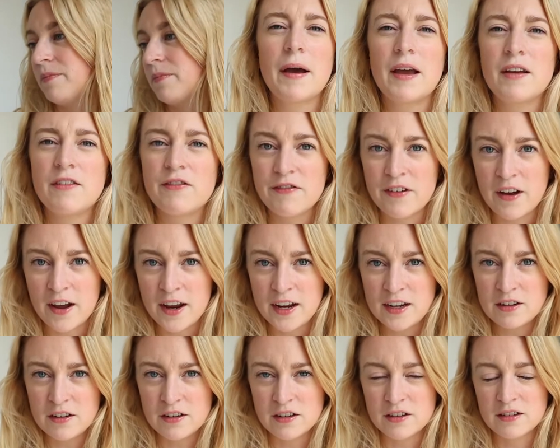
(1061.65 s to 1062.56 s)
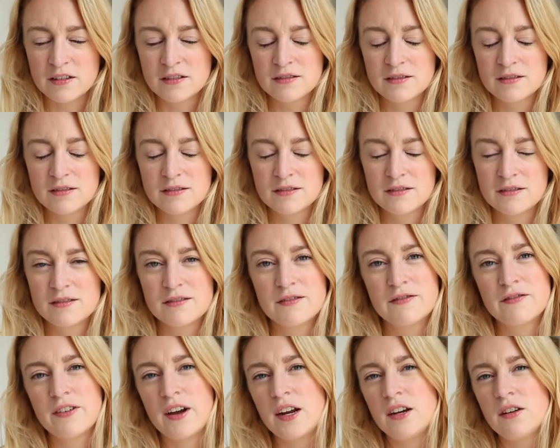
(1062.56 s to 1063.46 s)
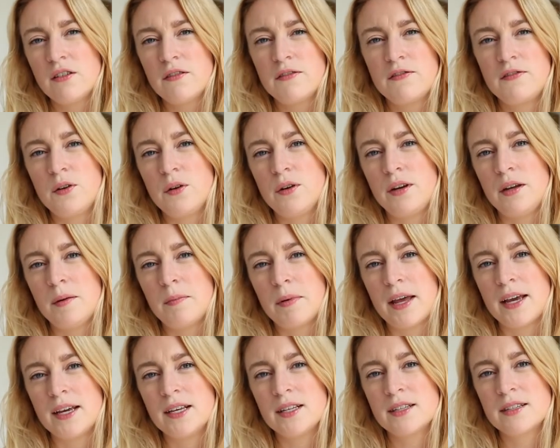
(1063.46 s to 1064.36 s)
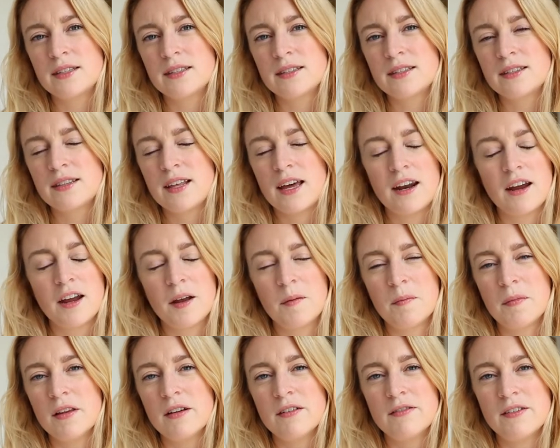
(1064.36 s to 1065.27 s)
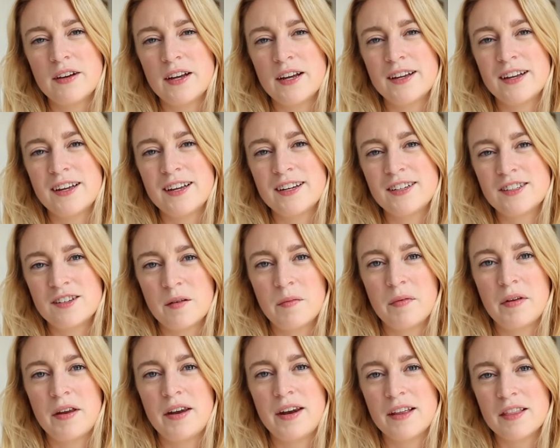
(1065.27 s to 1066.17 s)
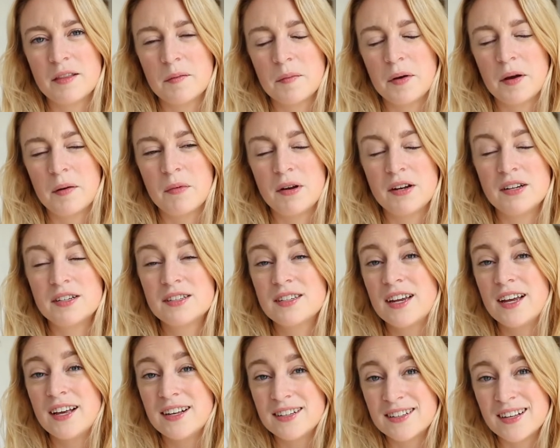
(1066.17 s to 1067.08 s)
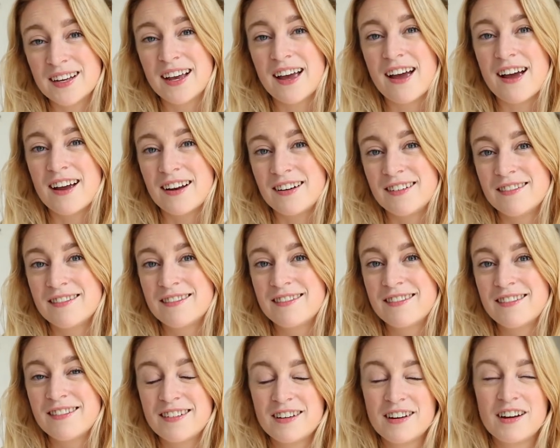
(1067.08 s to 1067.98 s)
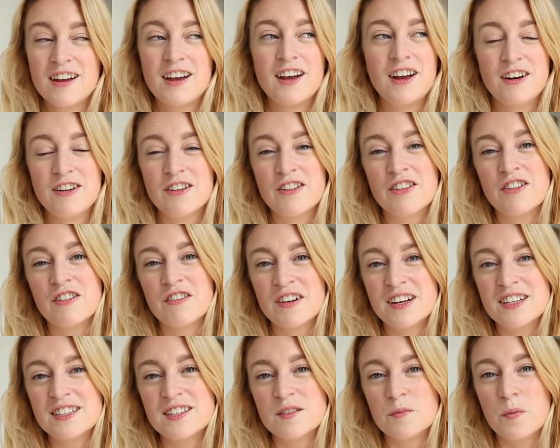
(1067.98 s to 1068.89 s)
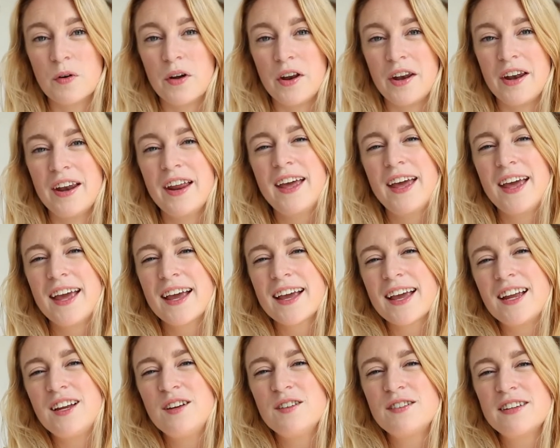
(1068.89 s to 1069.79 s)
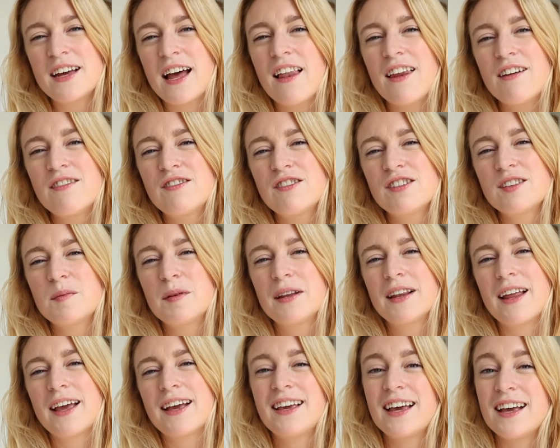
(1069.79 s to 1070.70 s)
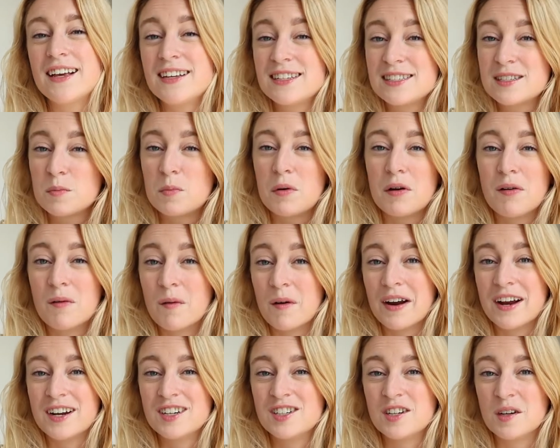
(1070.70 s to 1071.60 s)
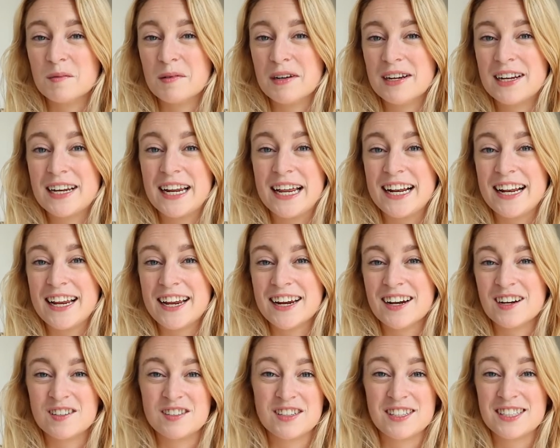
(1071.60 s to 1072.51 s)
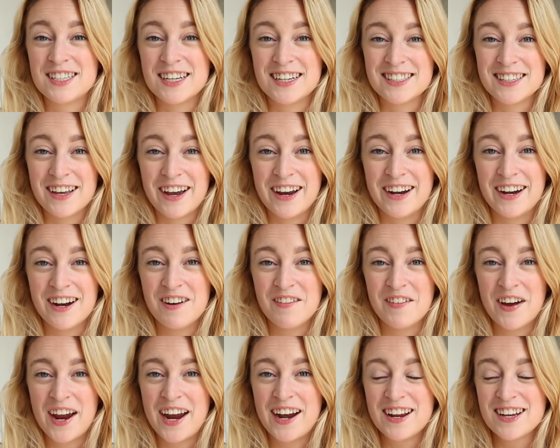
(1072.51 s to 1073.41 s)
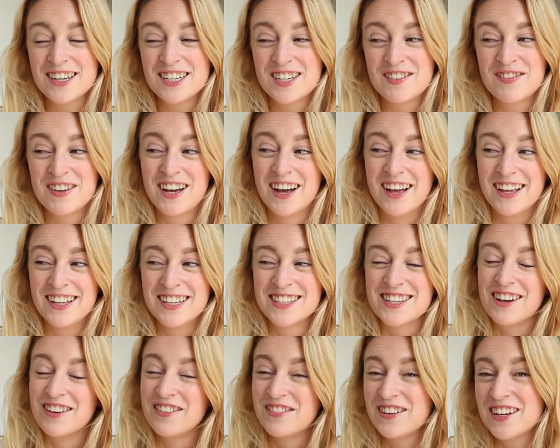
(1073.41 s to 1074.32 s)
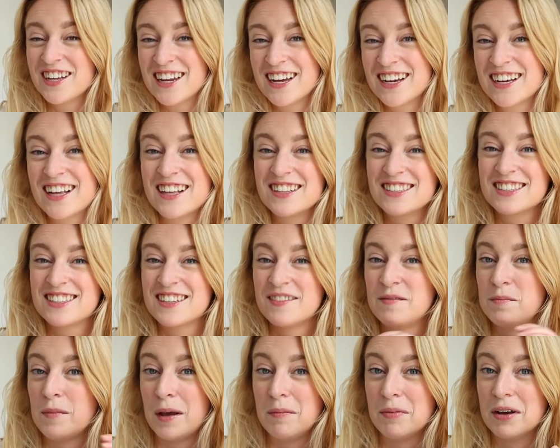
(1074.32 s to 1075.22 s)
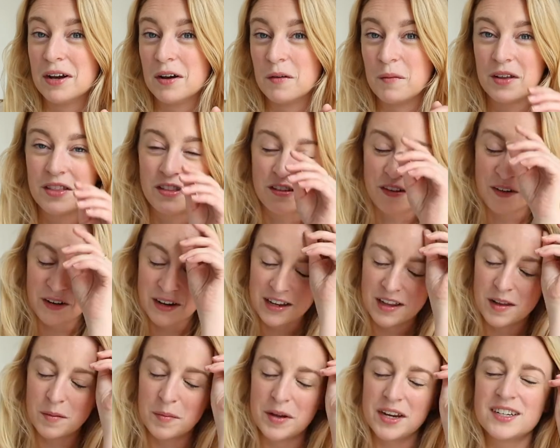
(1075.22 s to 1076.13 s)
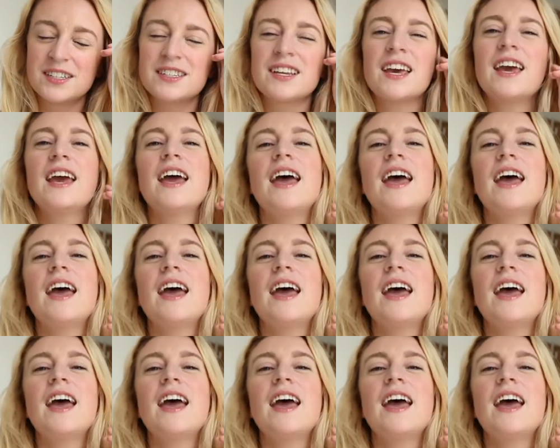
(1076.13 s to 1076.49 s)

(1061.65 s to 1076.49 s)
My final foodie place that I'm loving in Dublin at the moment is, again, another recent one. Can you tell I've just been like exploring Dublin lately, and I'm just excited about it, because I feel like that's maybe coming through a little bit.